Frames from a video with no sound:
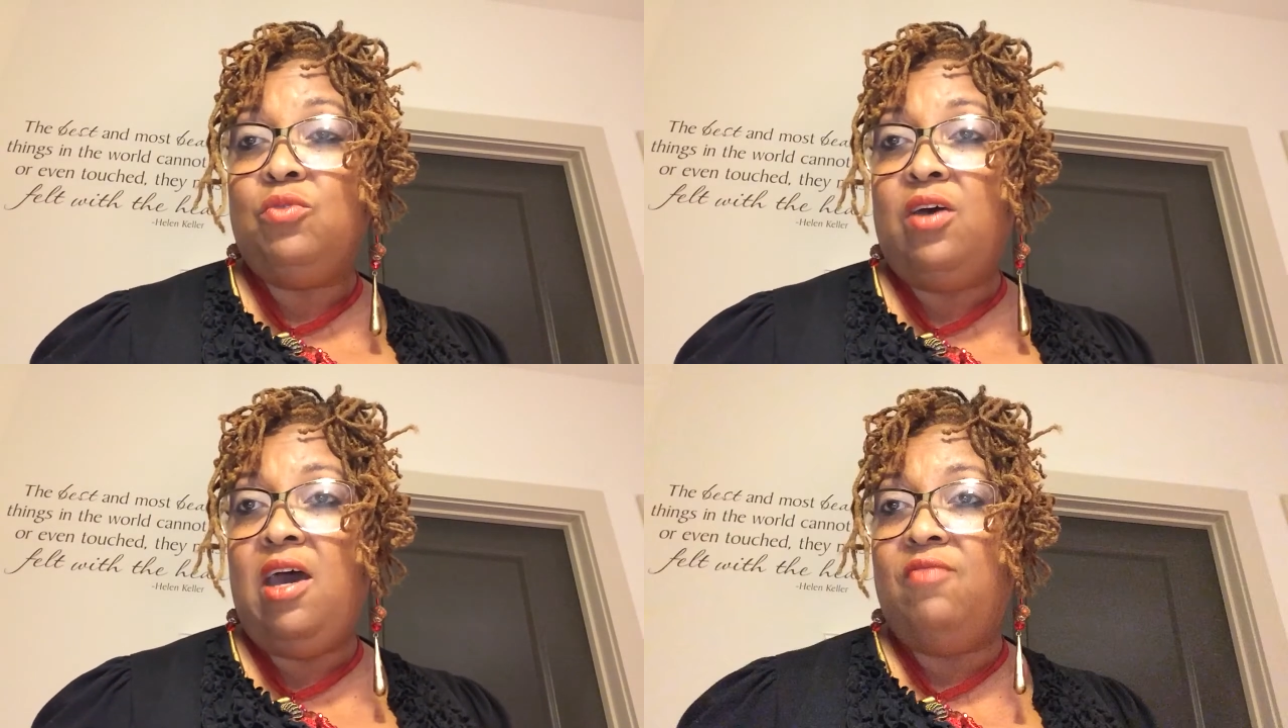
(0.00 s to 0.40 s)

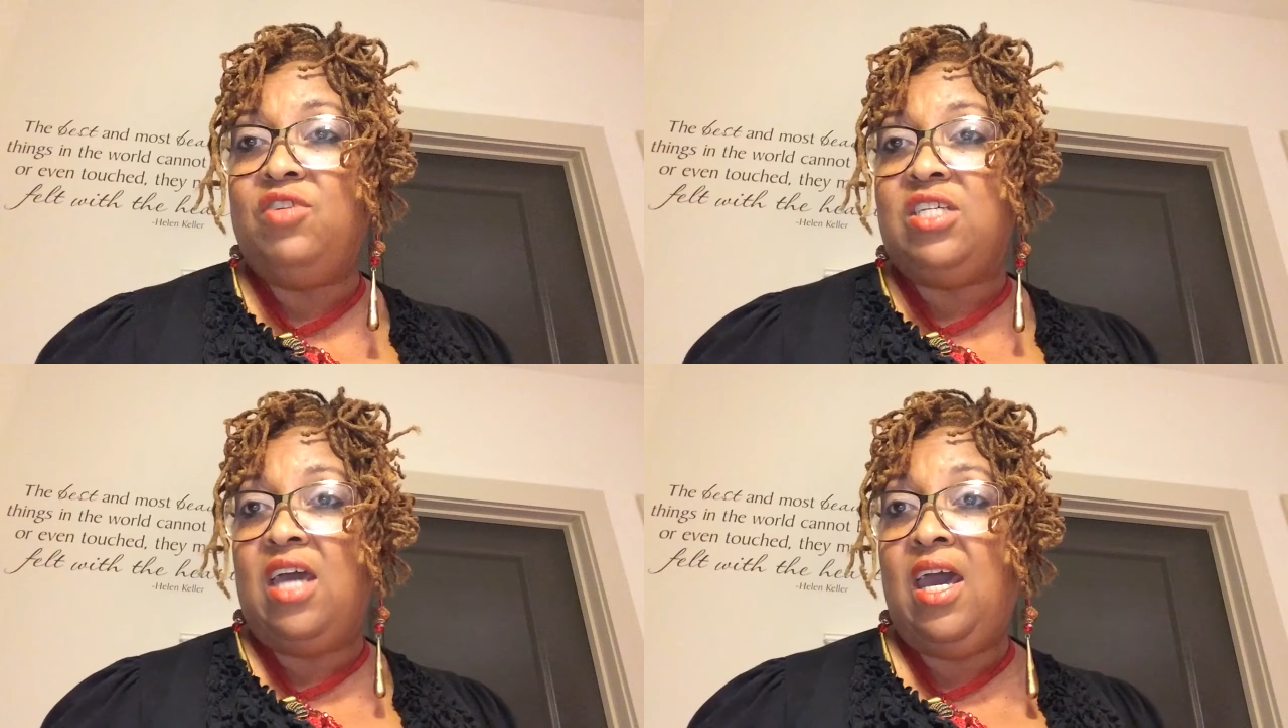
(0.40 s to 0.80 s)
we'll
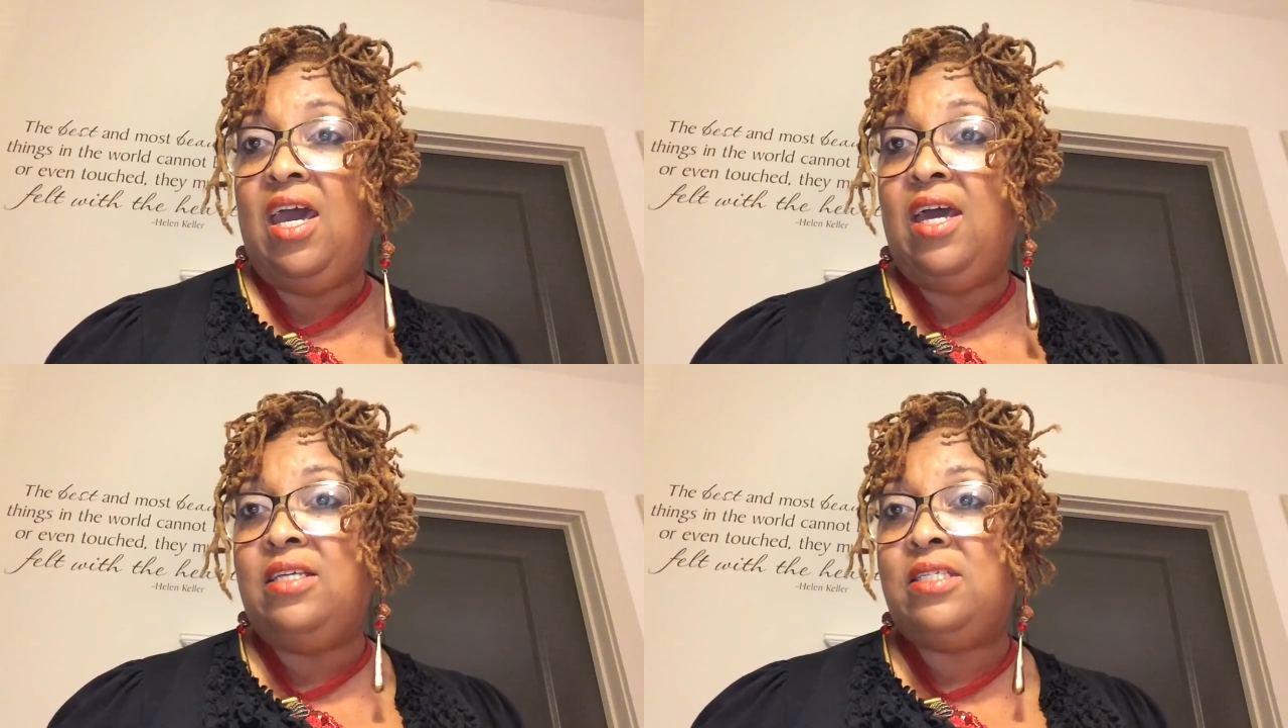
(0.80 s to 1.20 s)
have
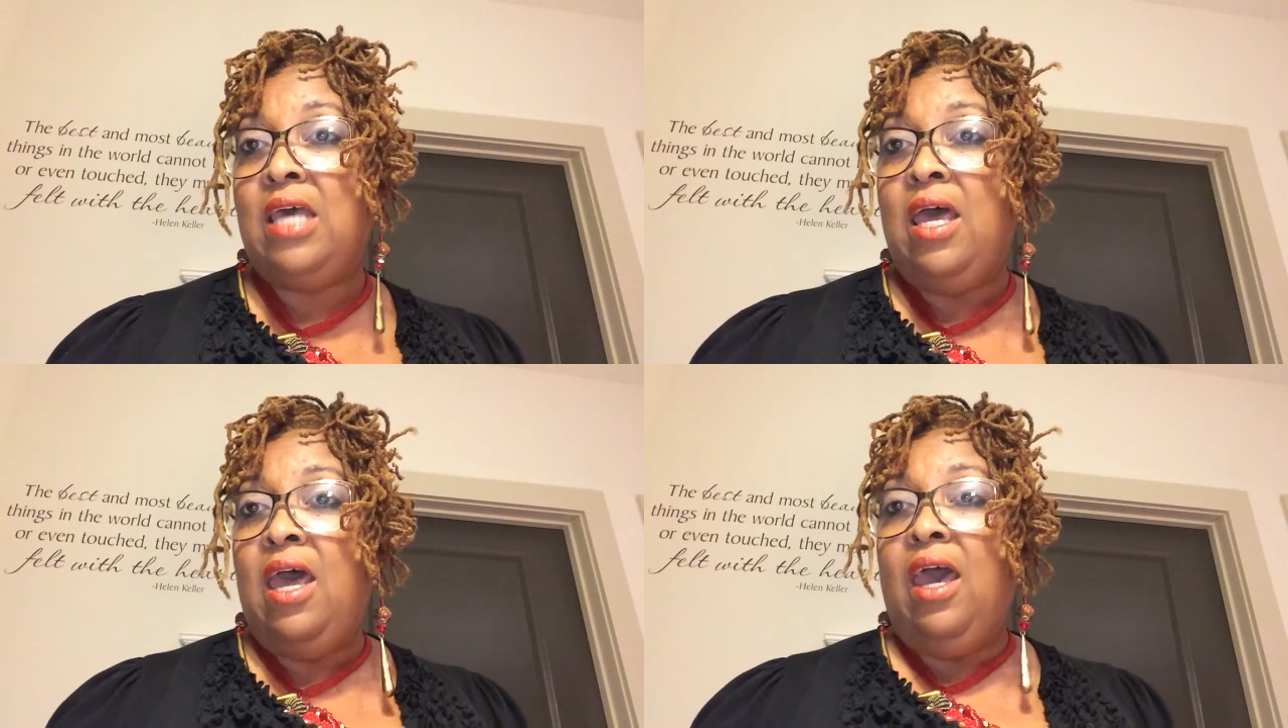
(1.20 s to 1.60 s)

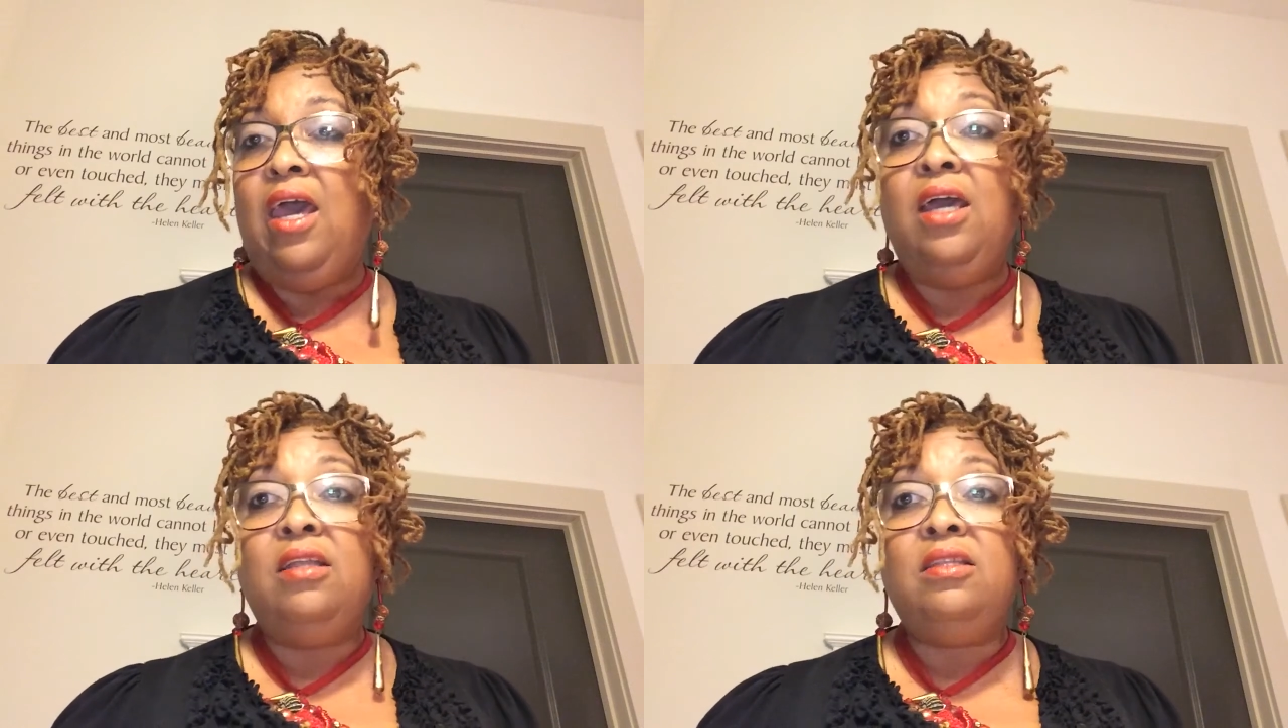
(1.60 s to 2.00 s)
jazz,
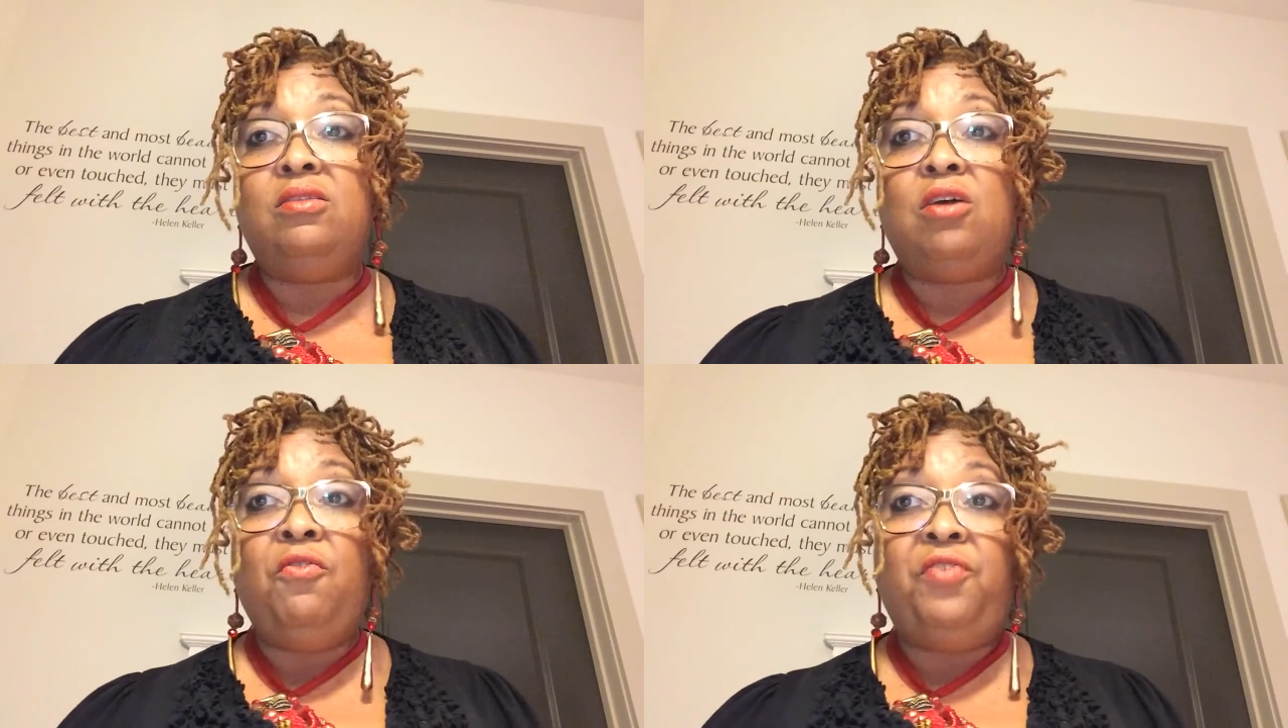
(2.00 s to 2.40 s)

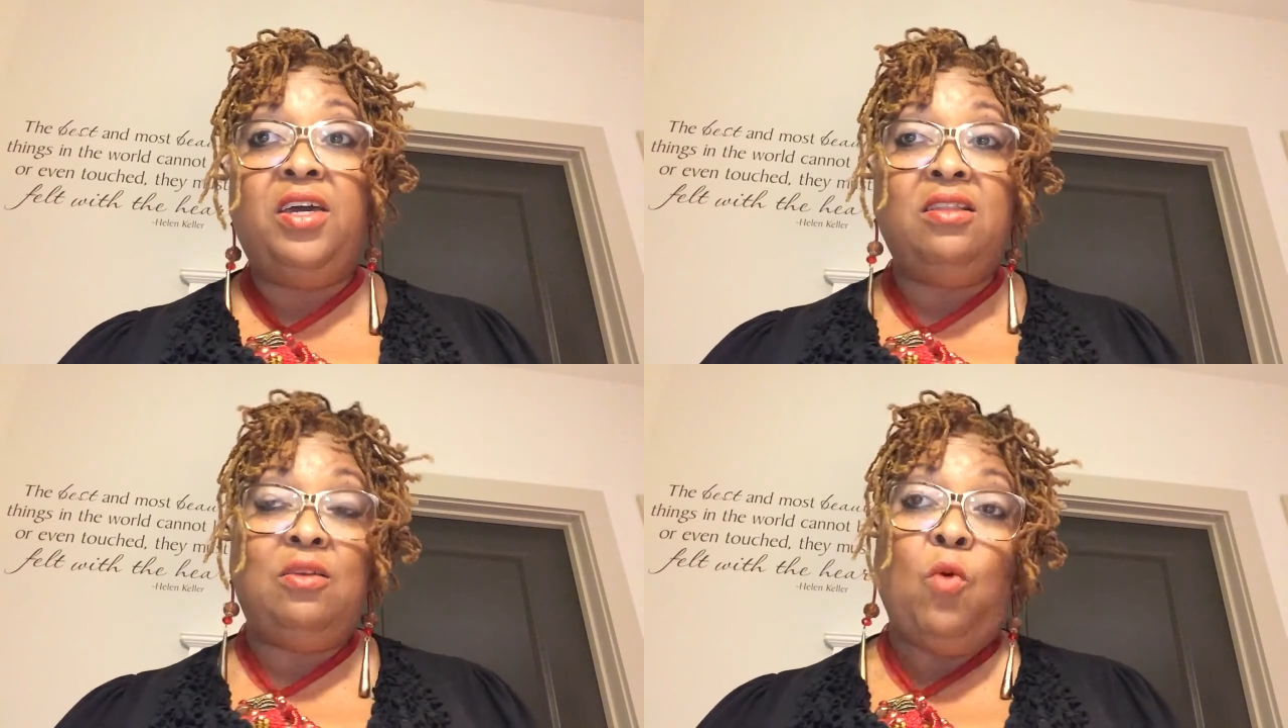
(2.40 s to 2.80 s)
and don't
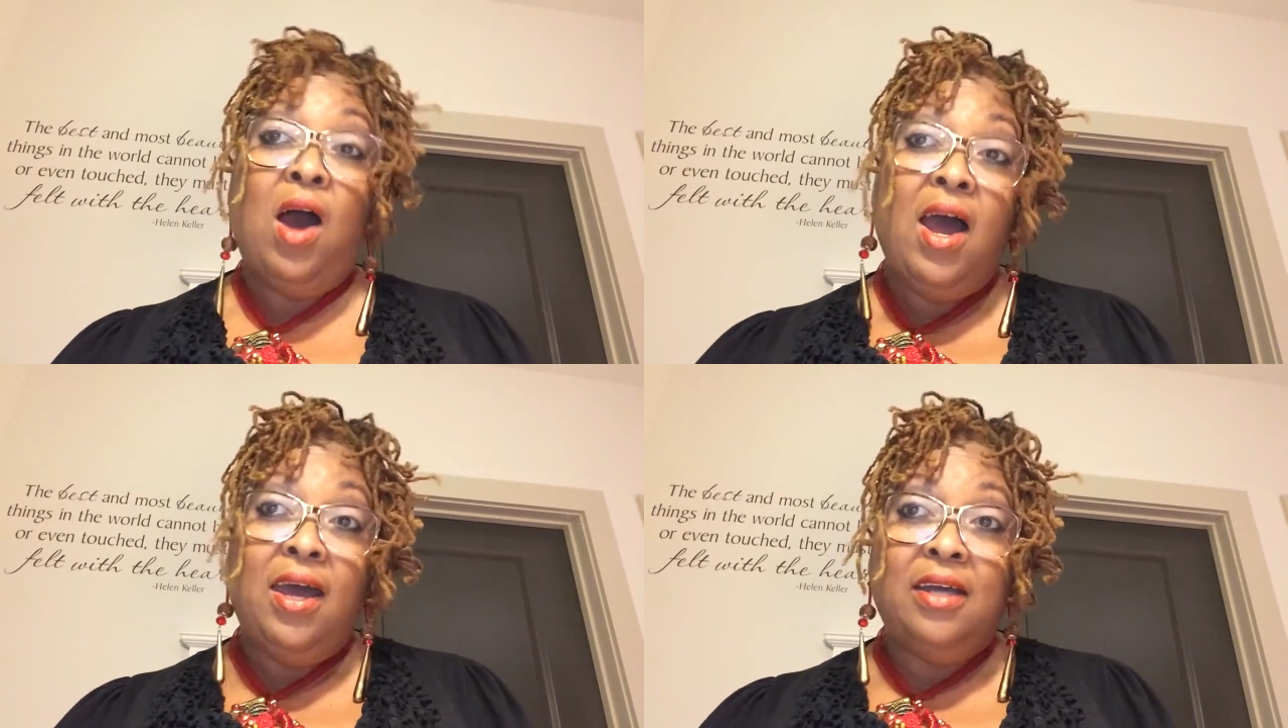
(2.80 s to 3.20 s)
forget the
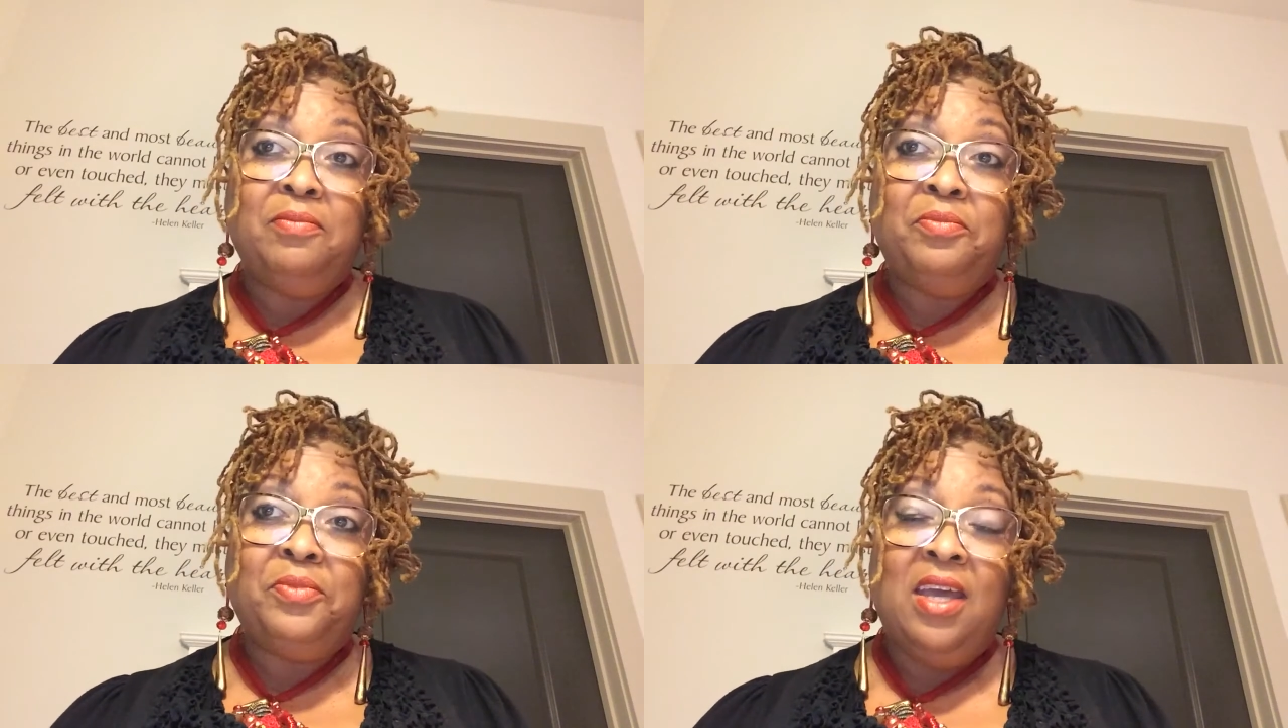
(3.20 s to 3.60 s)
wine,